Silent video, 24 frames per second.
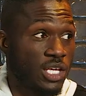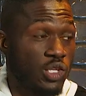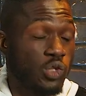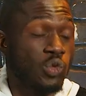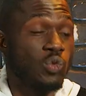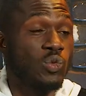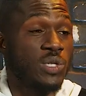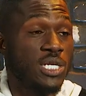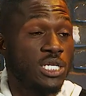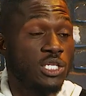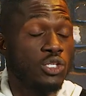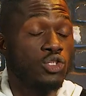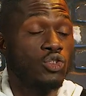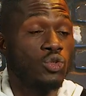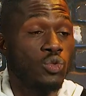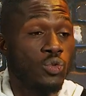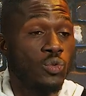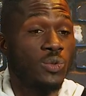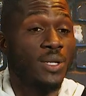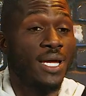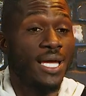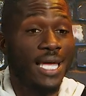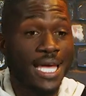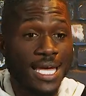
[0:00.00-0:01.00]
You can
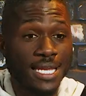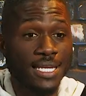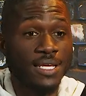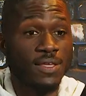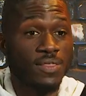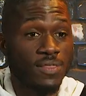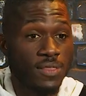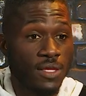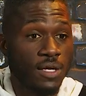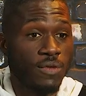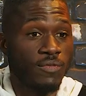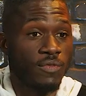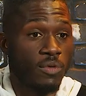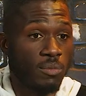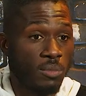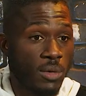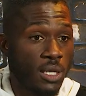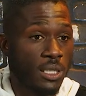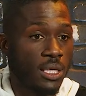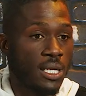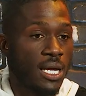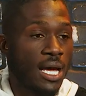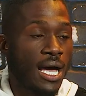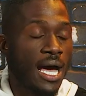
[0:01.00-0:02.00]
do anything for money.